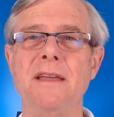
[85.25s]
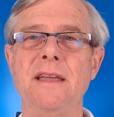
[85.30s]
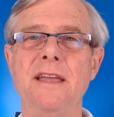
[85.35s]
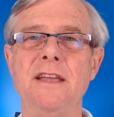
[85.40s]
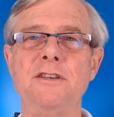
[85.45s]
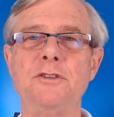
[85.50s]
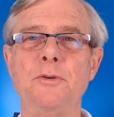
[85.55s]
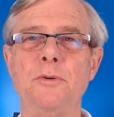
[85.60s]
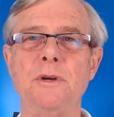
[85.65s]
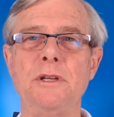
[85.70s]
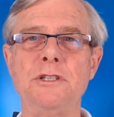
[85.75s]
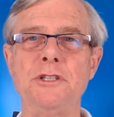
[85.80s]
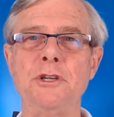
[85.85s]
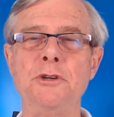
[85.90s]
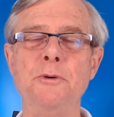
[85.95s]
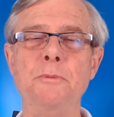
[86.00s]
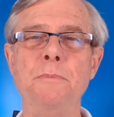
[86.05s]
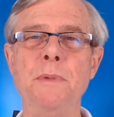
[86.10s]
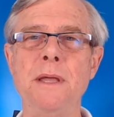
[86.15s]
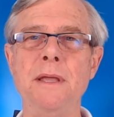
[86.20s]
into a
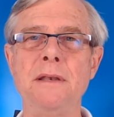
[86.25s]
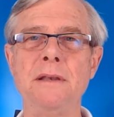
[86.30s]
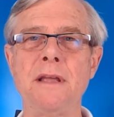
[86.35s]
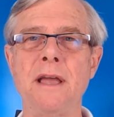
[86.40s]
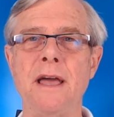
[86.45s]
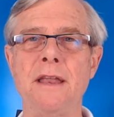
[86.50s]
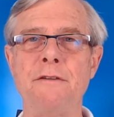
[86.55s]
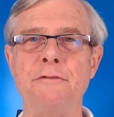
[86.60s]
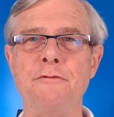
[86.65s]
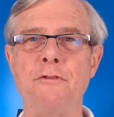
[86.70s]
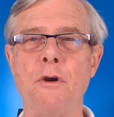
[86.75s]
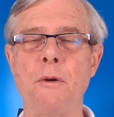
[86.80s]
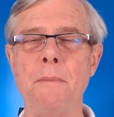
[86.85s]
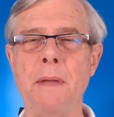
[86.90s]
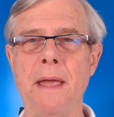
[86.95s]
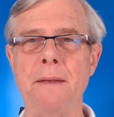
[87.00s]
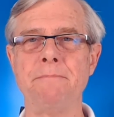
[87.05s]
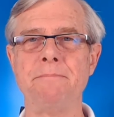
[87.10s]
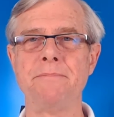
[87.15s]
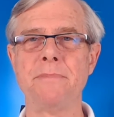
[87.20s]
two-bin kind of
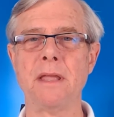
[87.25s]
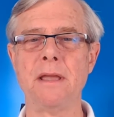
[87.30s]
format.